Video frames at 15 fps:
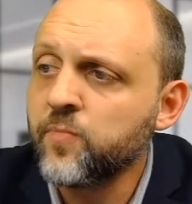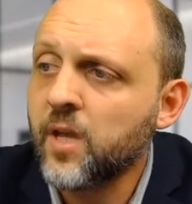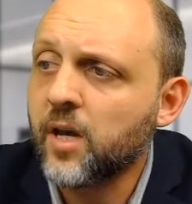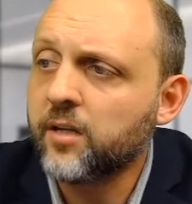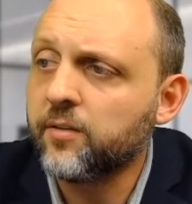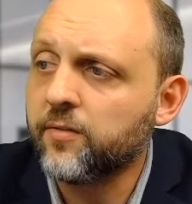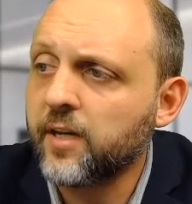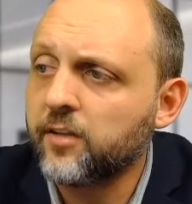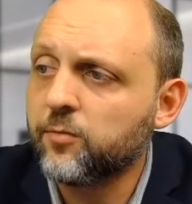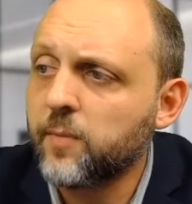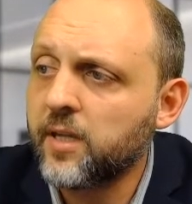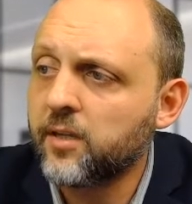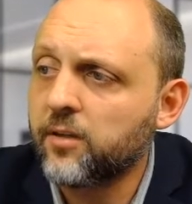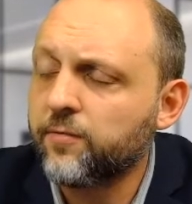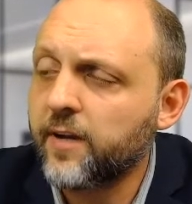A device
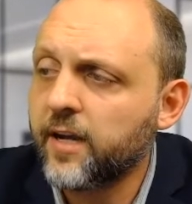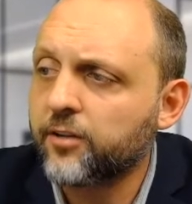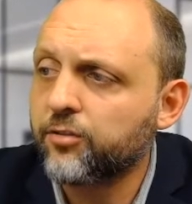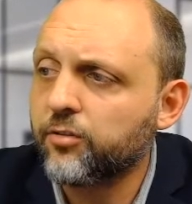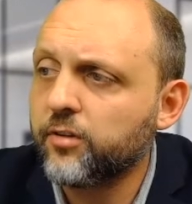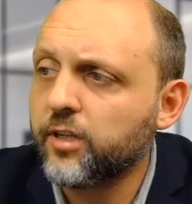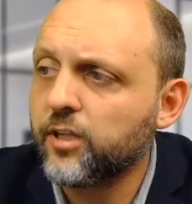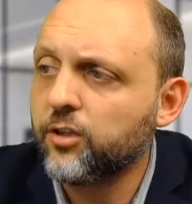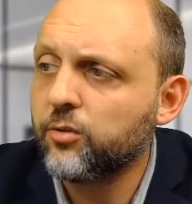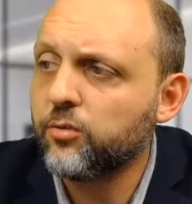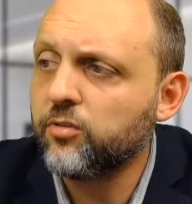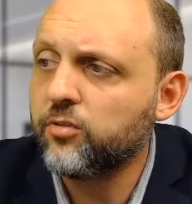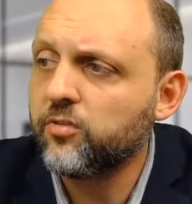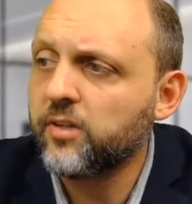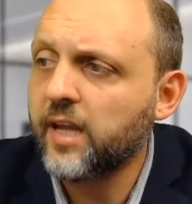manufacturer that
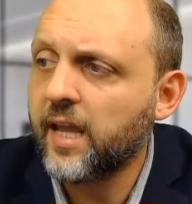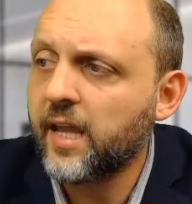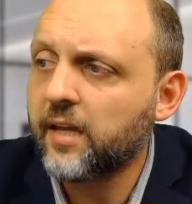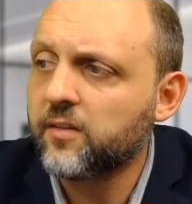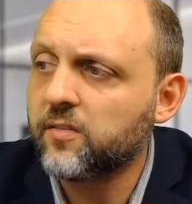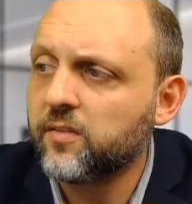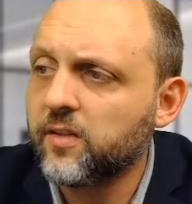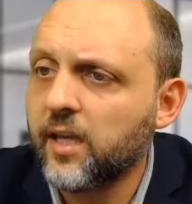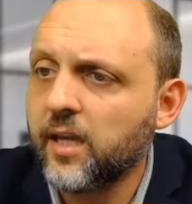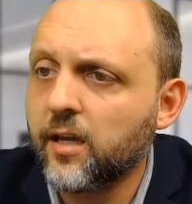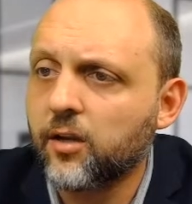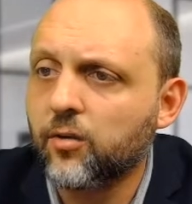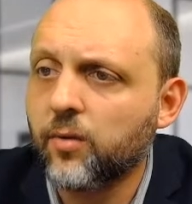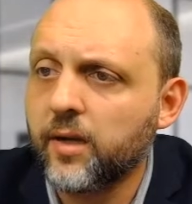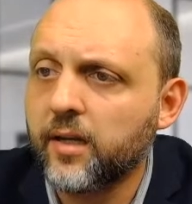uses an ASCA
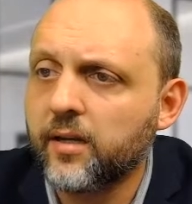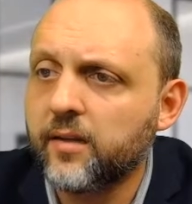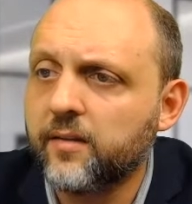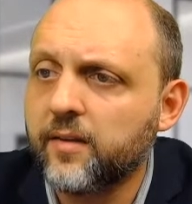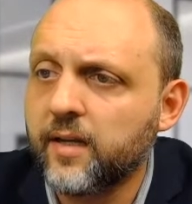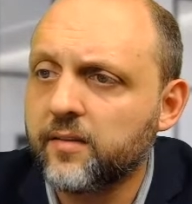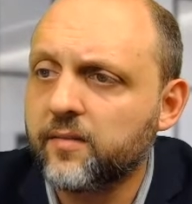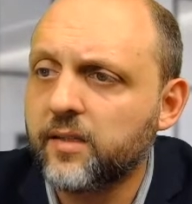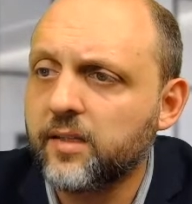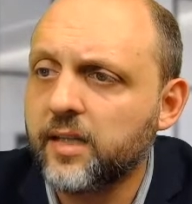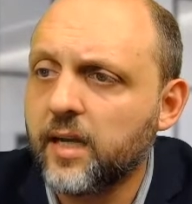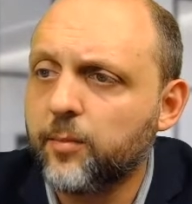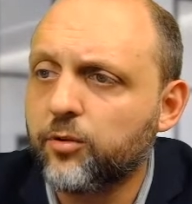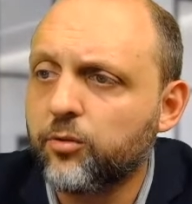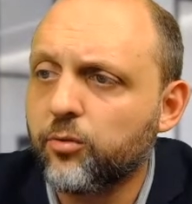accredited testing
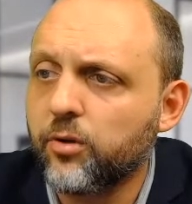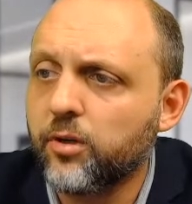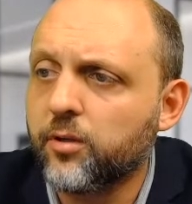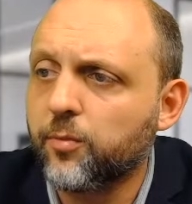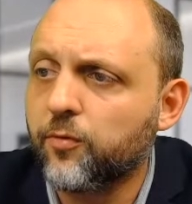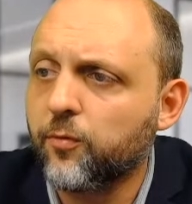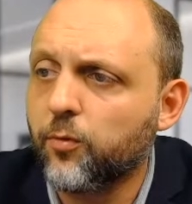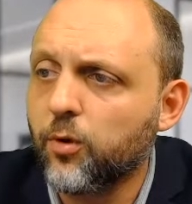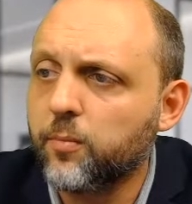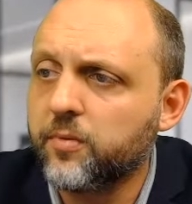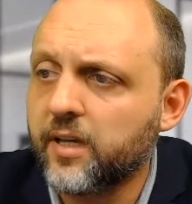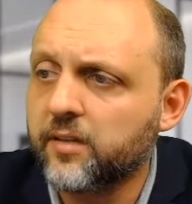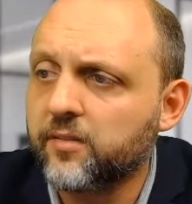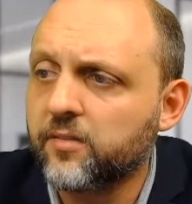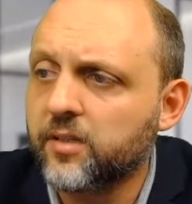laboratory to perform
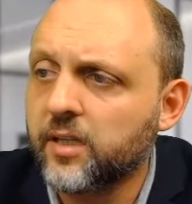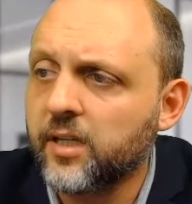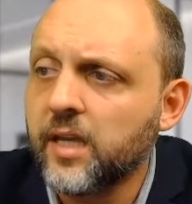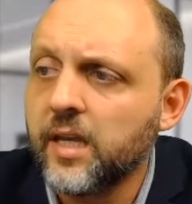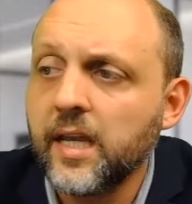testing